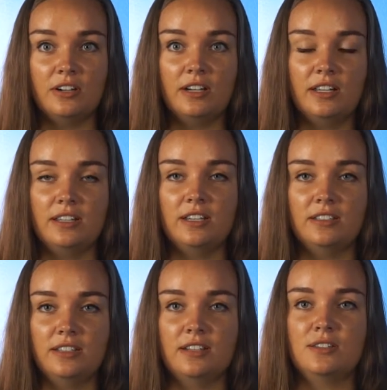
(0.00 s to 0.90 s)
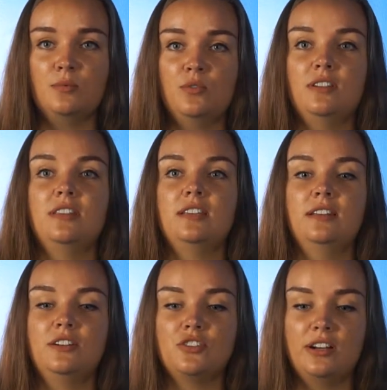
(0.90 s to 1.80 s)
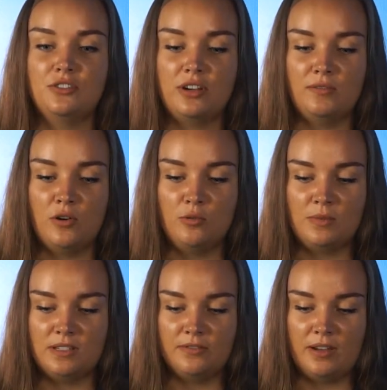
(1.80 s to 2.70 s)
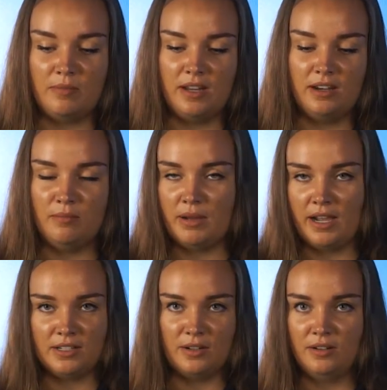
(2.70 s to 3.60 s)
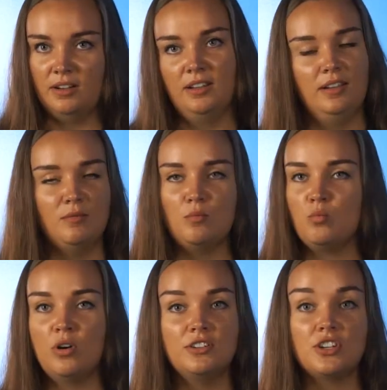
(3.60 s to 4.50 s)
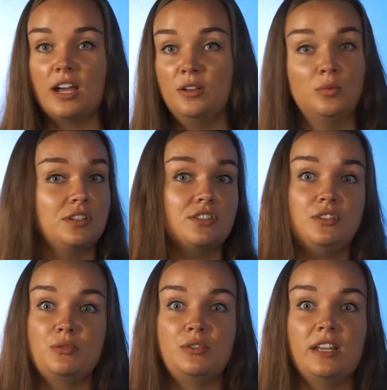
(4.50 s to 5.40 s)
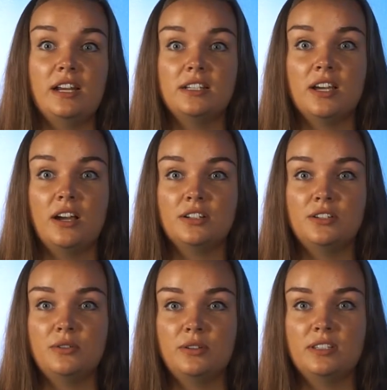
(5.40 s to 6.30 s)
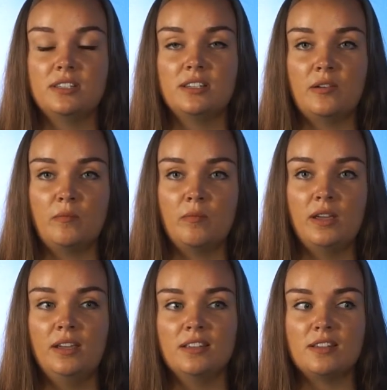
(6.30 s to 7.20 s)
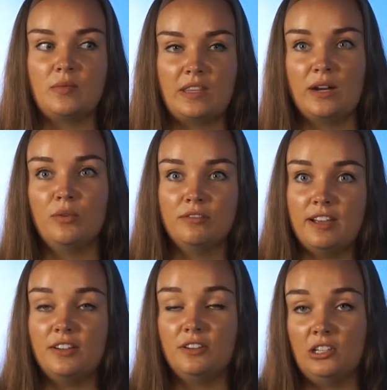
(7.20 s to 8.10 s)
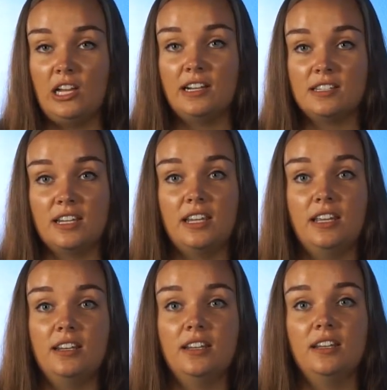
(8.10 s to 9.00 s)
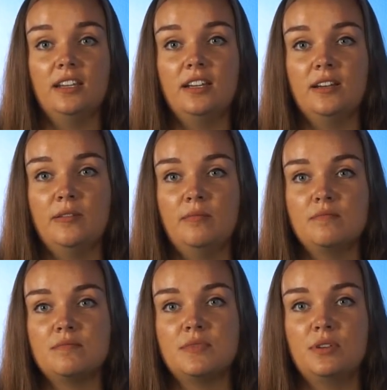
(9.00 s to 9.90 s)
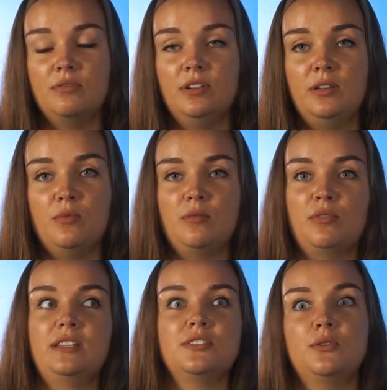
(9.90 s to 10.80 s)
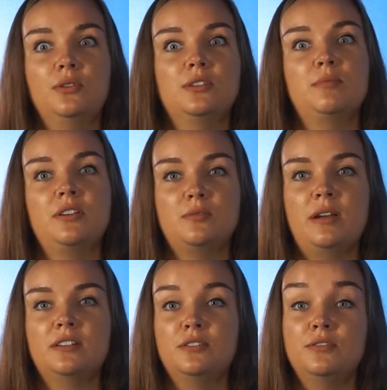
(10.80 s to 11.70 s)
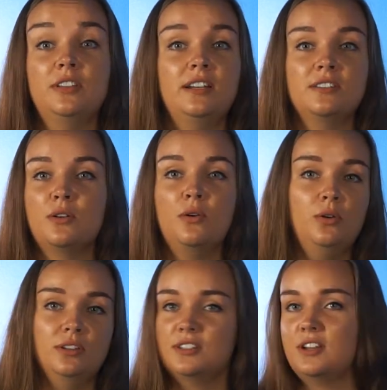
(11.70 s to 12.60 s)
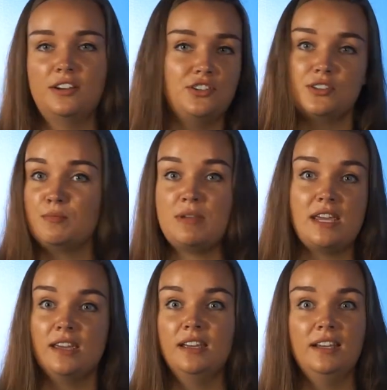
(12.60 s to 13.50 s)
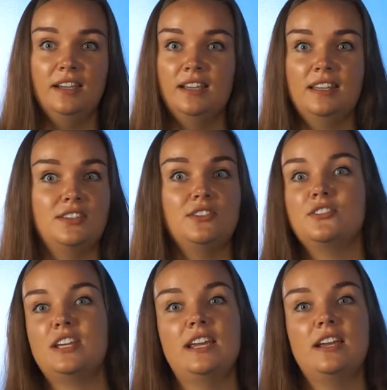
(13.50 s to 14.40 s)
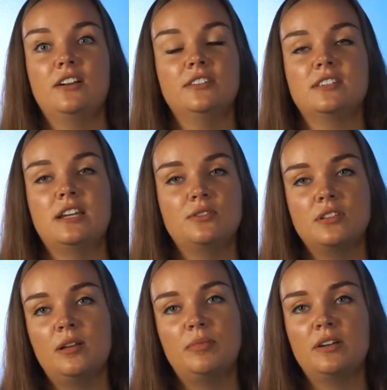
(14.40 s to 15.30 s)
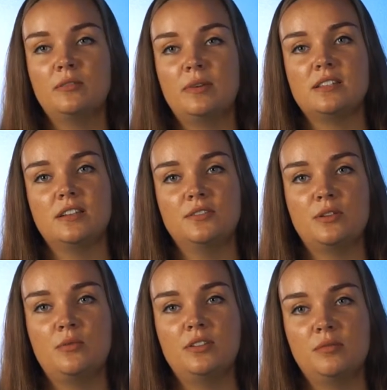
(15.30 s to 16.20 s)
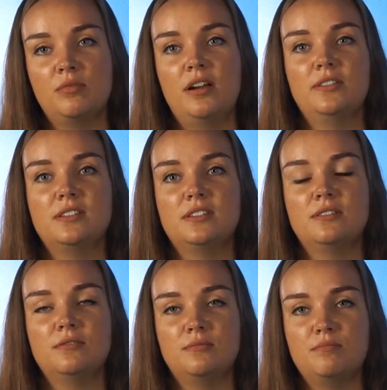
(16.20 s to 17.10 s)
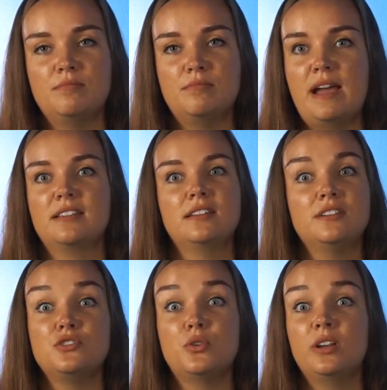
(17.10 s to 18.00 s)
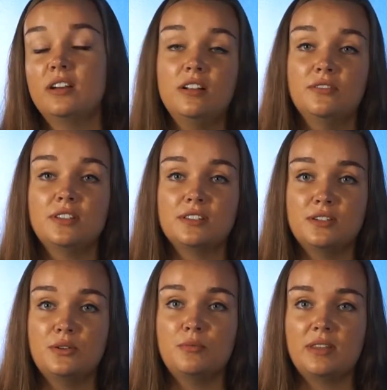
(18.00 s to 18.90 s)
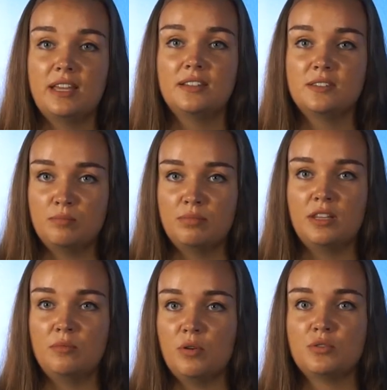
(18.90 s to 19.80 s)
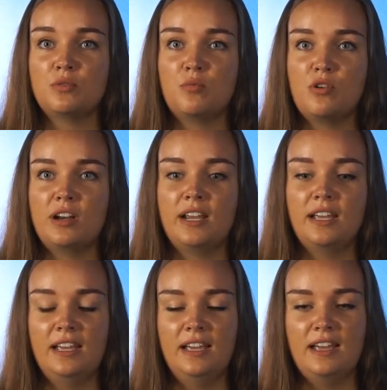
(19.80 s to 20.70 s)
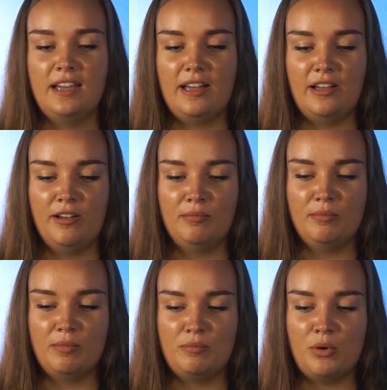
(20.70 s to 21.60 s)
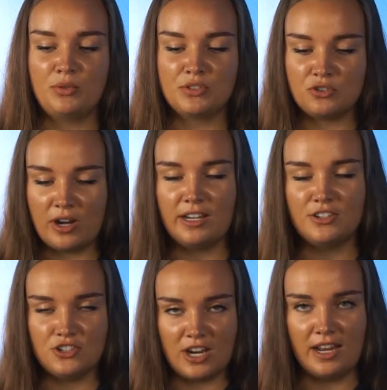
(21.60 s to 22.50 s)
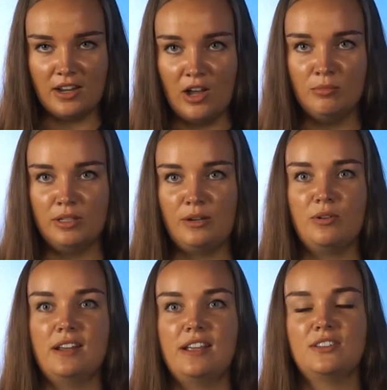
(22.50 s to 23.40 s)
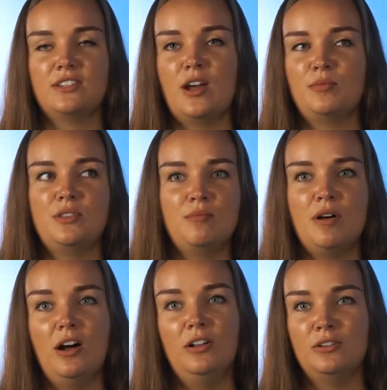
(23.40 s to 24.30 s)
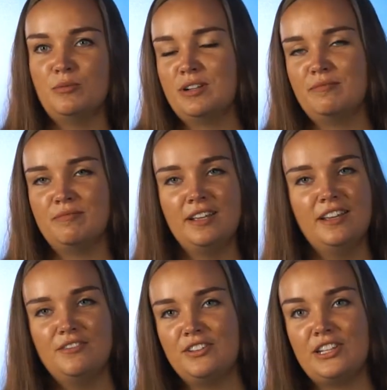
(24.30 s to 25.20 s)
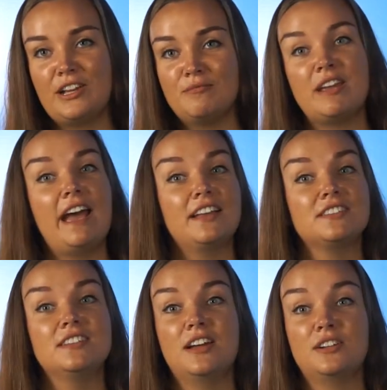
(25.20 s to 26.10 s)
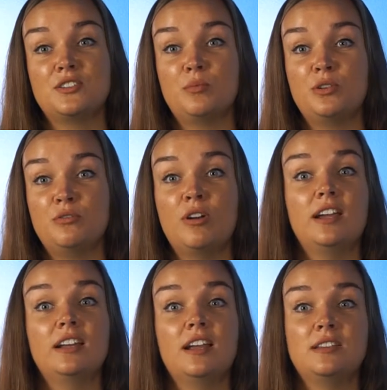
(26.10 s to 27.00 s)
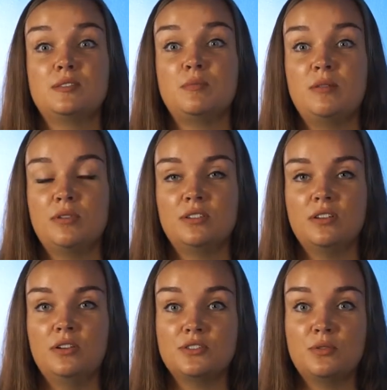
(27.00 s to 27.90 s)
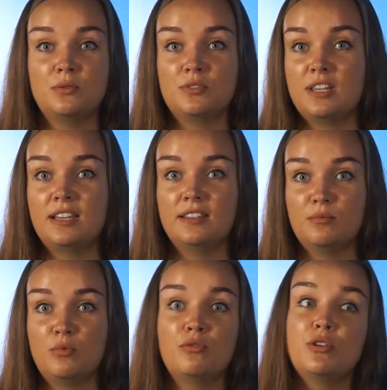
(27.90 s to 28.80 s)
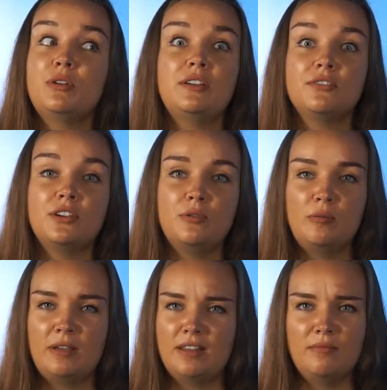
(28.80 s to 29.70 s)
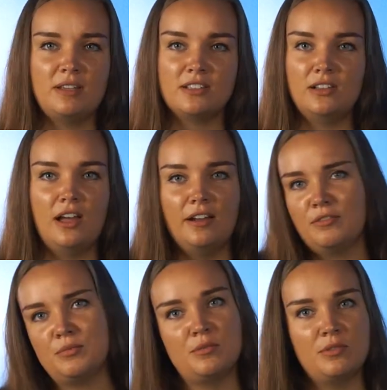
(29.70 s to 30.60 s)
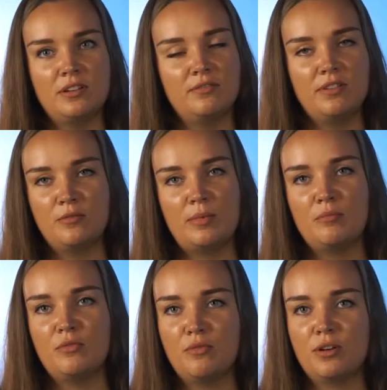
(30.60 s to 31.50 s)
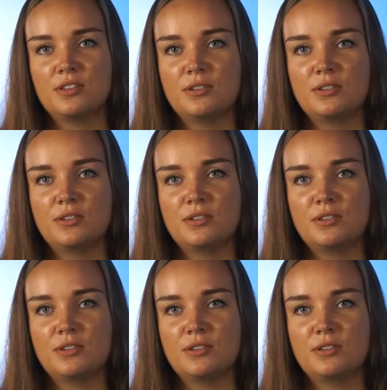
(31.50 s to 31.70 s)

And I think that's the one thing that I try to drive home, is if I made an impact on one child, one student that I talk to, it's something that I would have valued a lot as a kid. So I really want to bring this whole experience back to Newfoundland as a whole. It's not just me that's undertaking all this now. It's a lot bigger than myself, so I want the province to bask and enjoy in all of this too. But that's been the most rewarding. Both strange and humbling when I get stopped in the mall or when I'm filling up gas to talk to someone who recognizes me, but also saying that we're rooting for you. I mean, that means a lot from someone that I've never met before.